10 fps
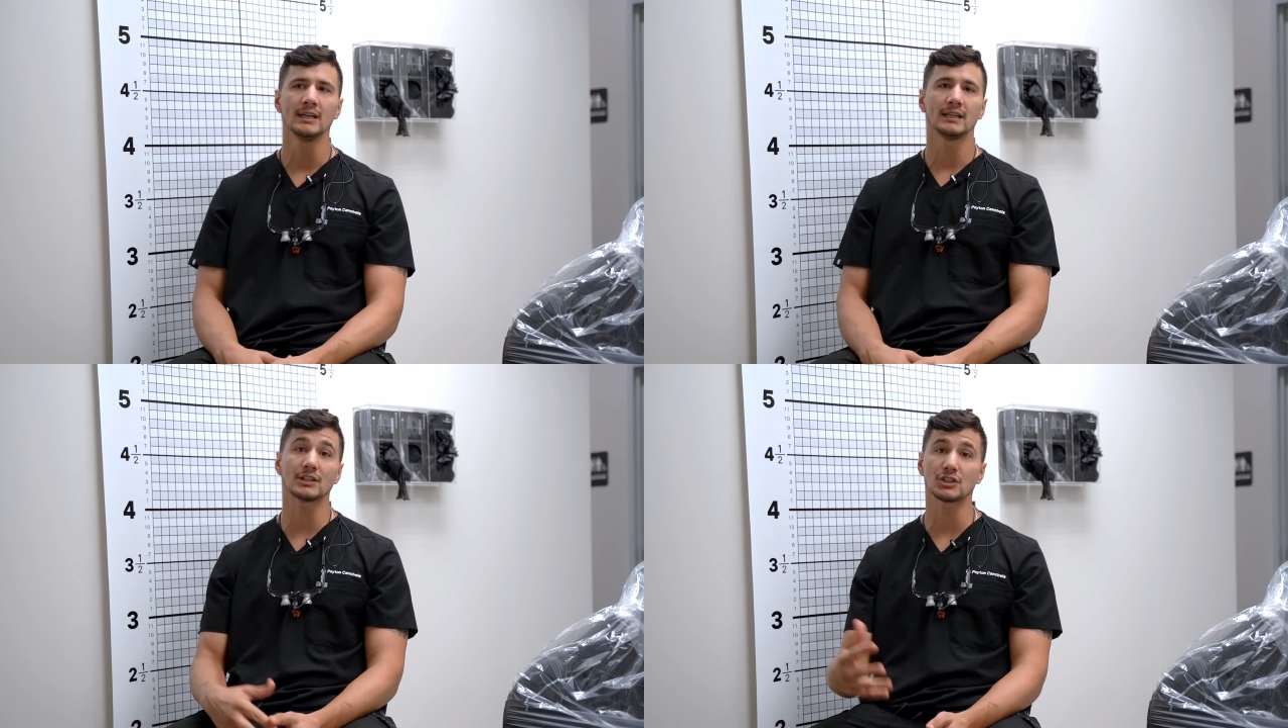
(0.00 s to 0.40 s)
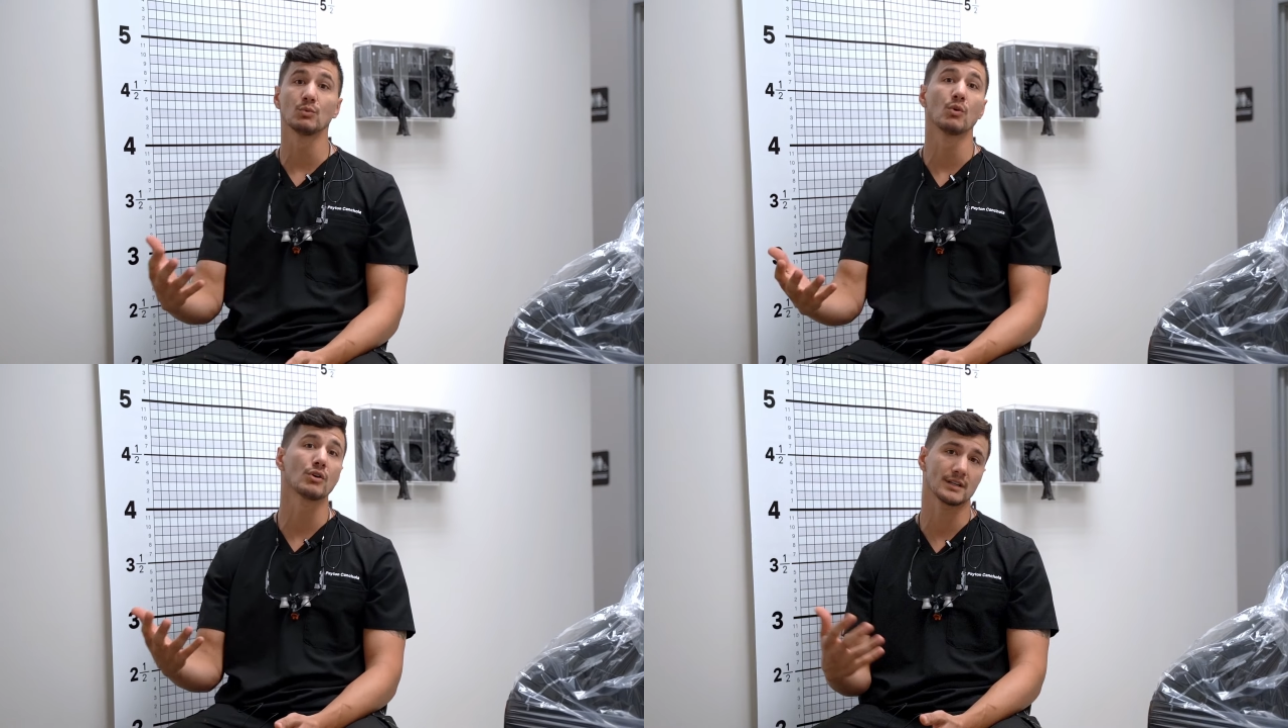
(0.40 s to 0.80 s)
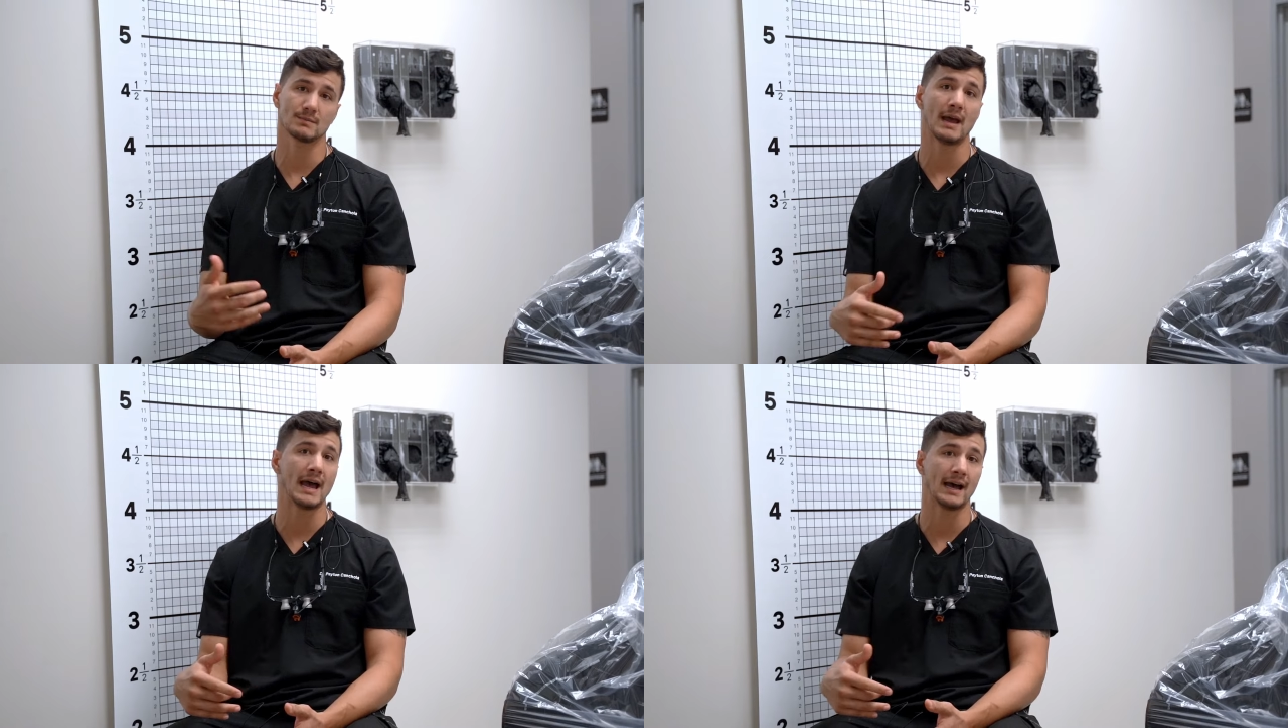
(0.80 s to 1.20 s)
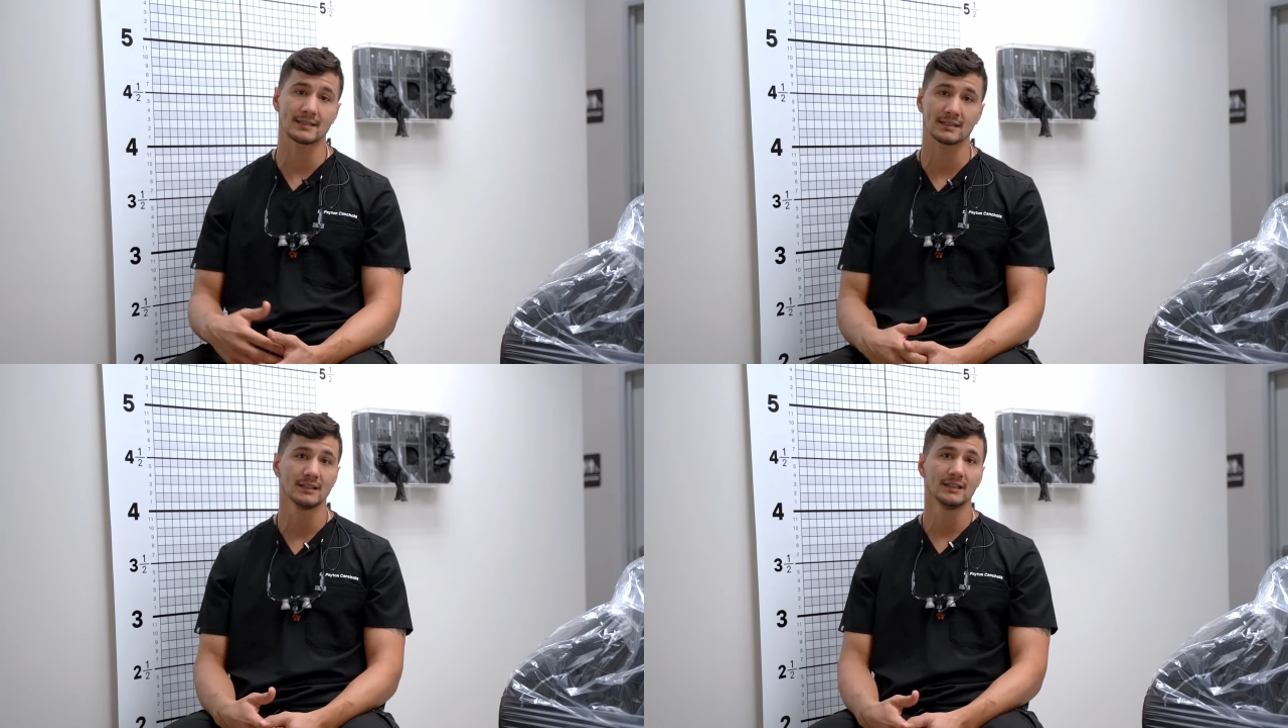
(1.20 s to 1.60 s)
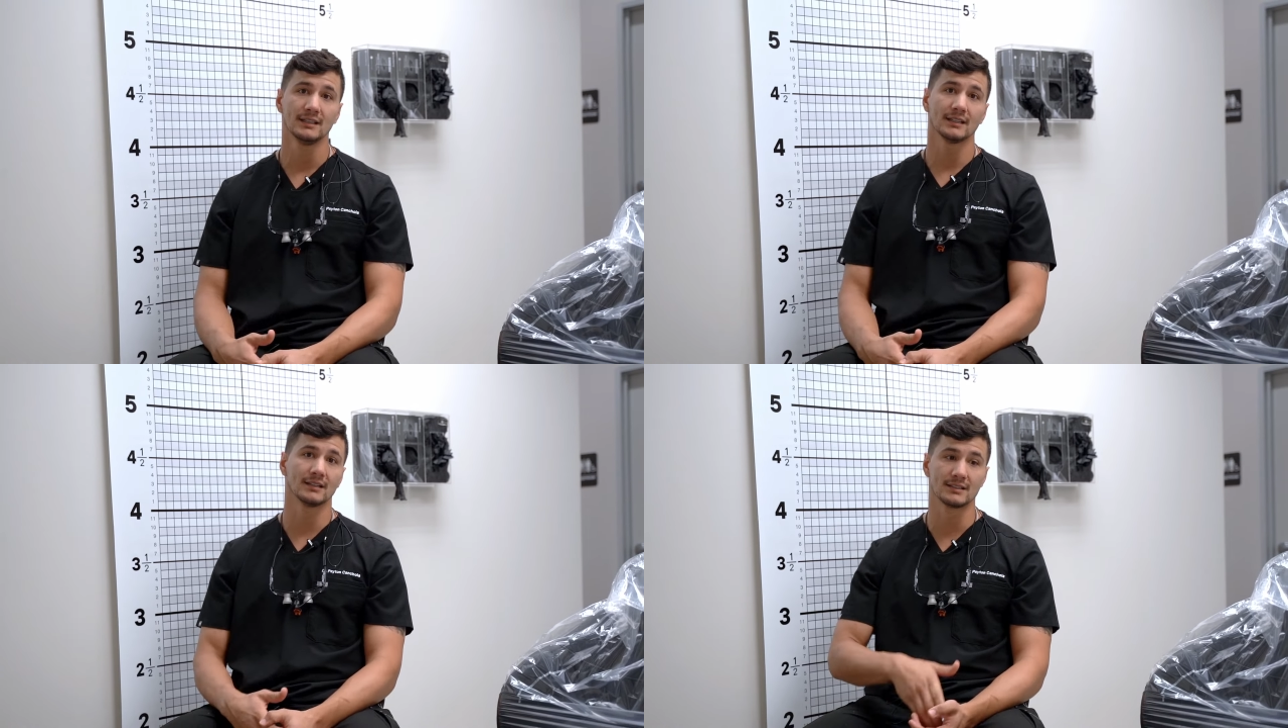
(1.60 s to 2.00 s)
He actually wore his mask
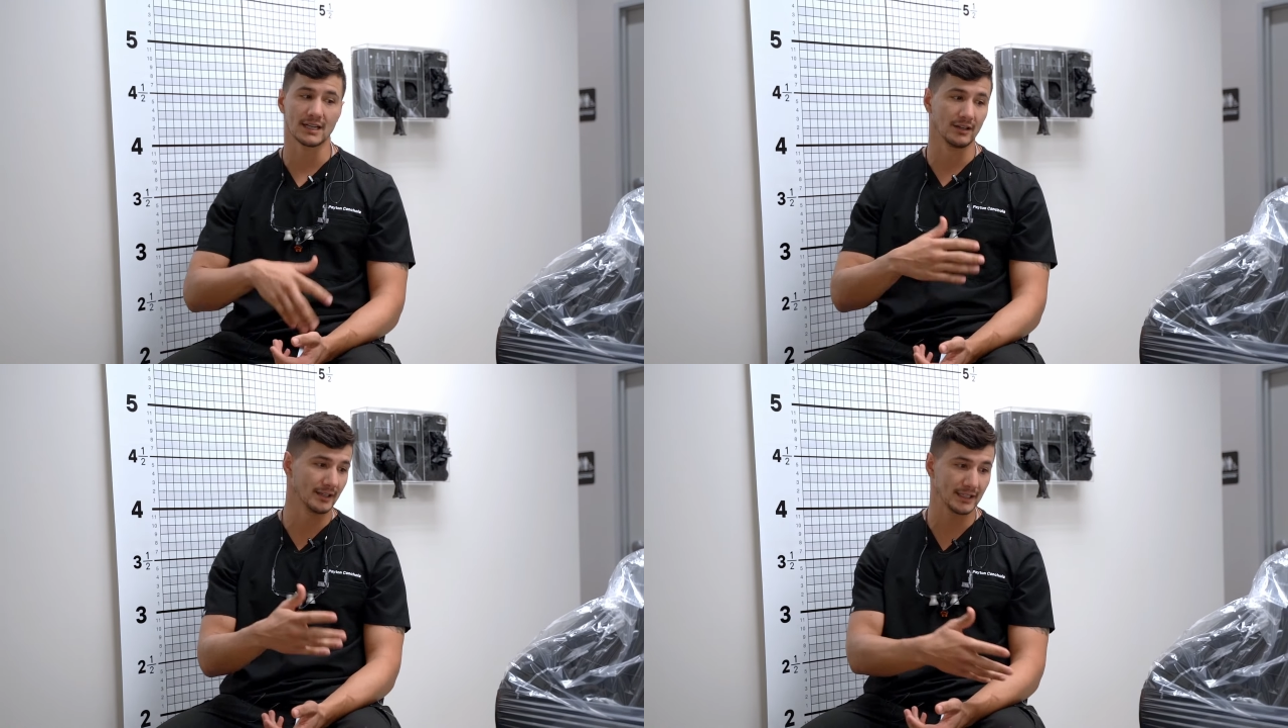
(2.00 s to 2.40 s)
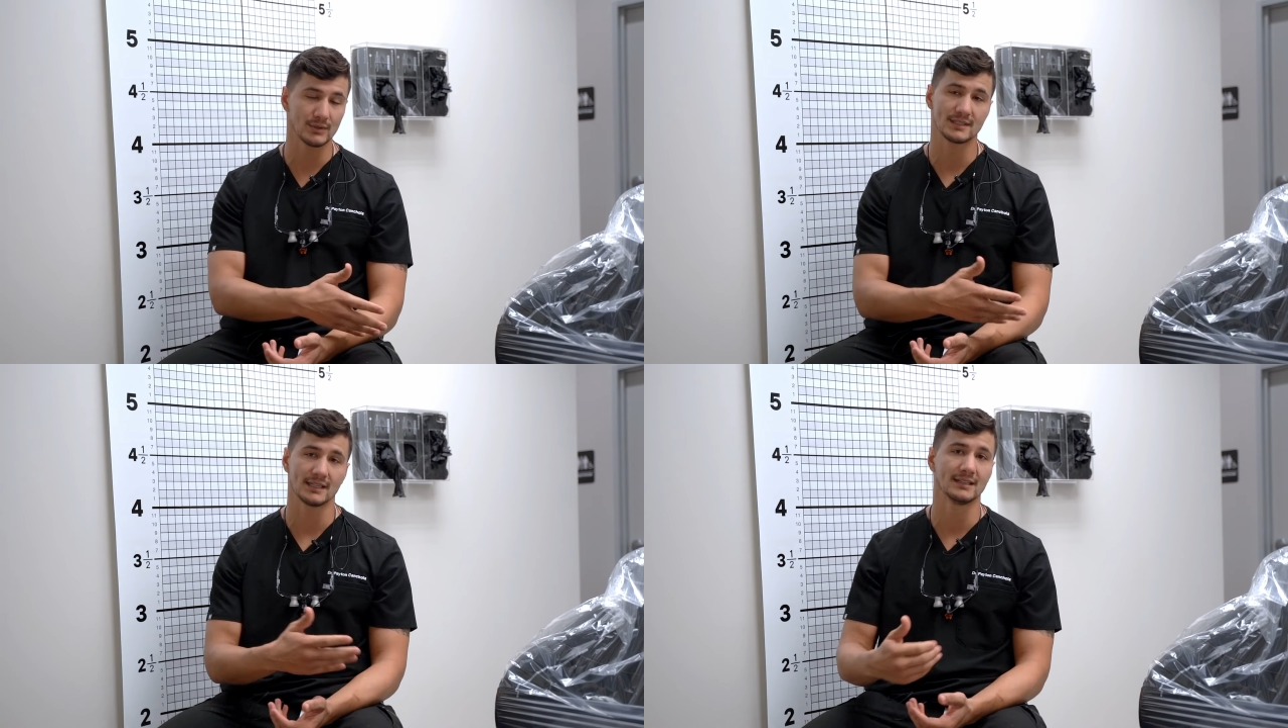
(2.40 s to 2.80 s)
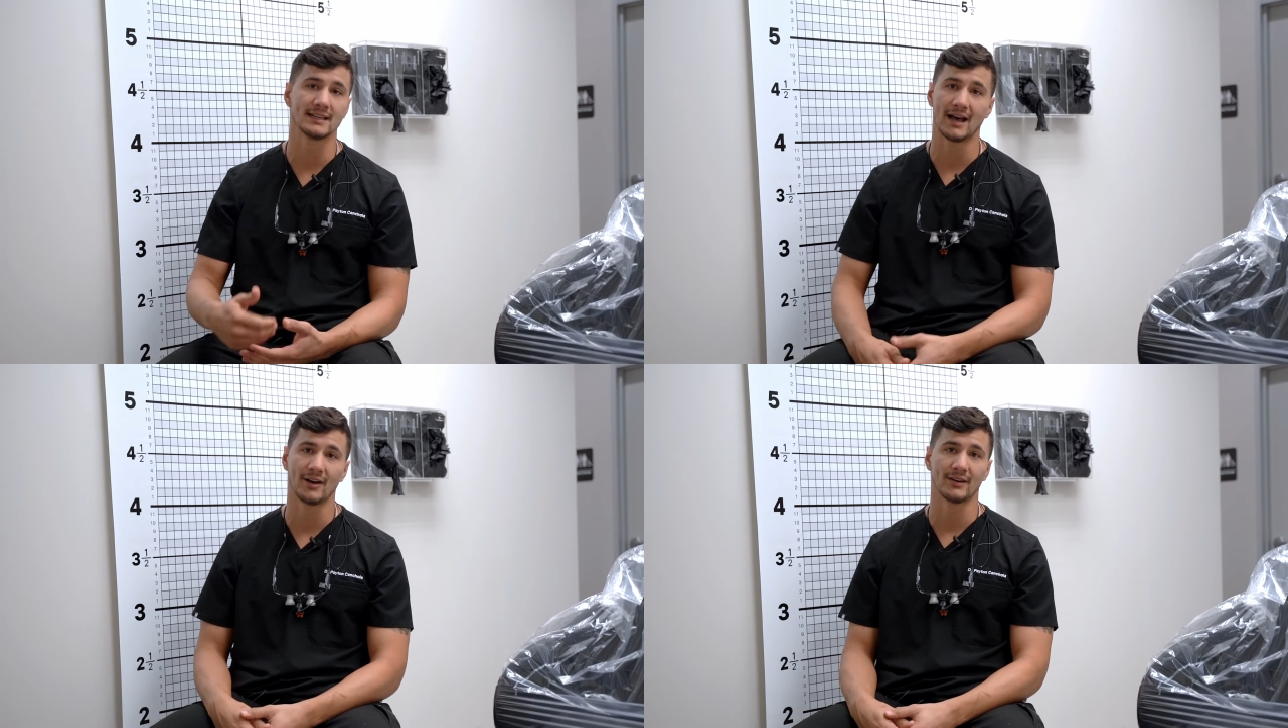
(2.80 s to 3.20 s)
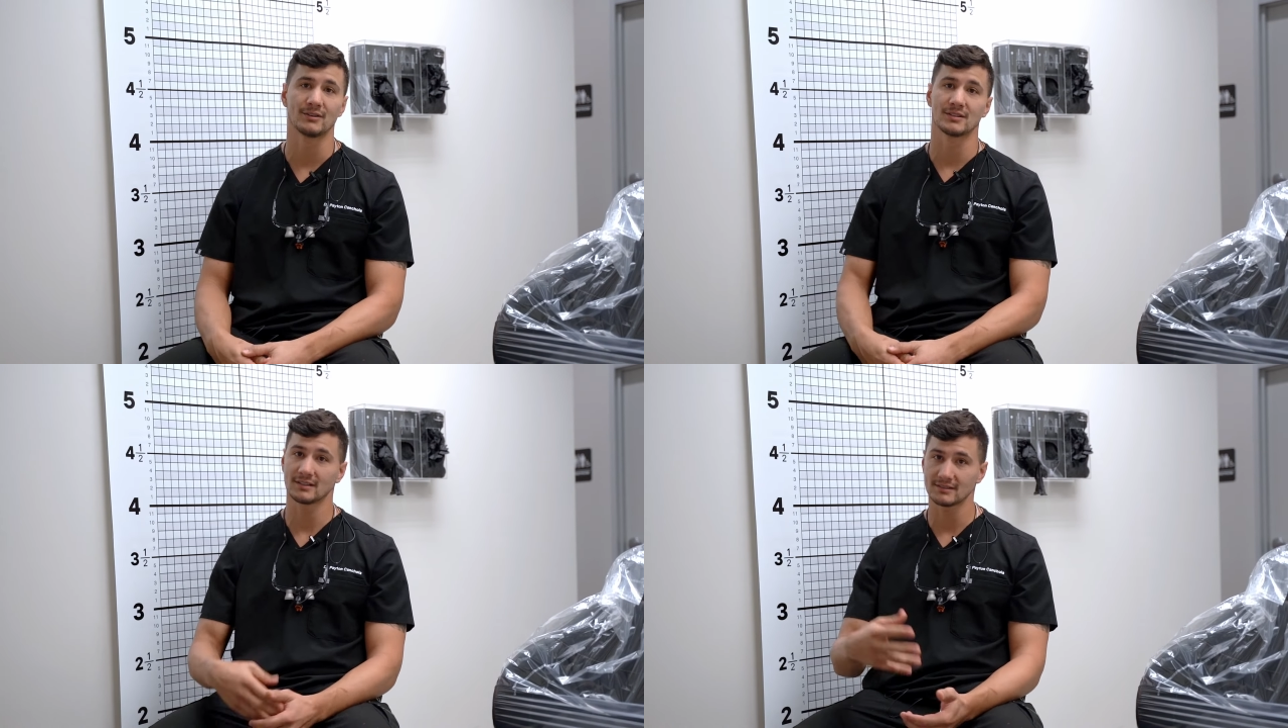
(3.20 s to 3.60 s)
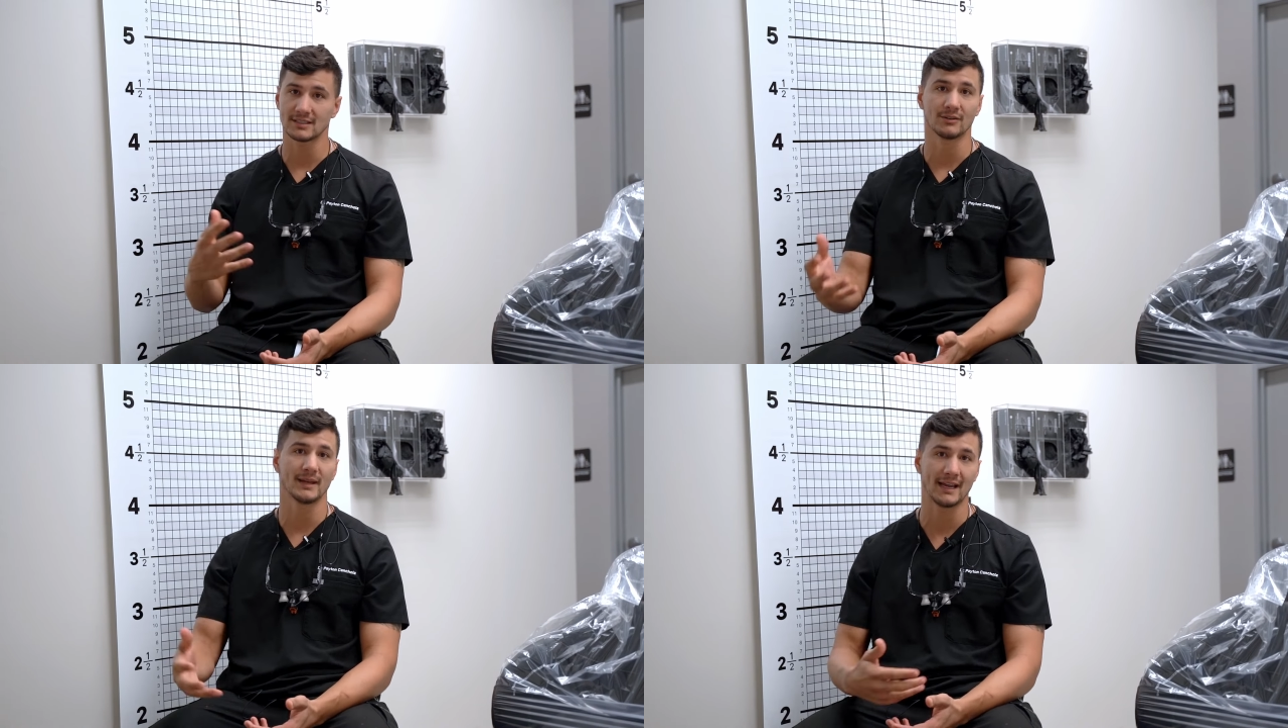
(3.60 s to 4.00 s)
until like he was sitting down. I was like
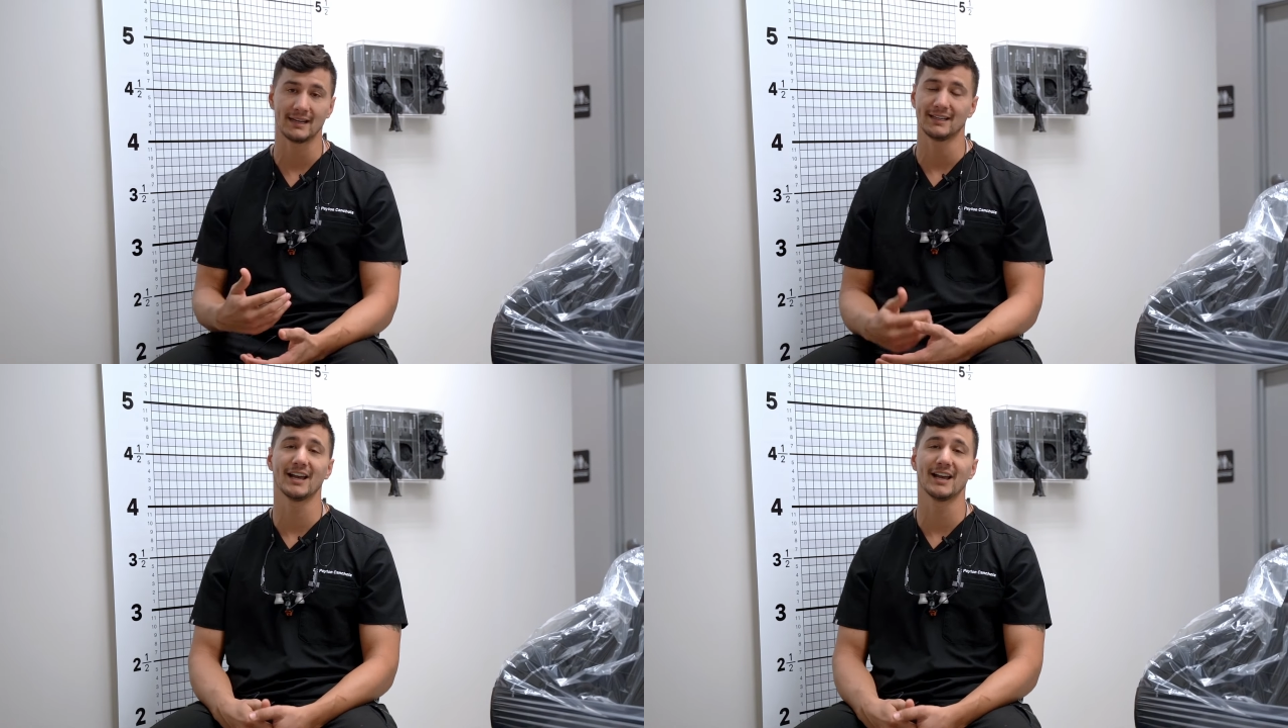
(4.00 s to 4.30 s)
telling him, hey, I need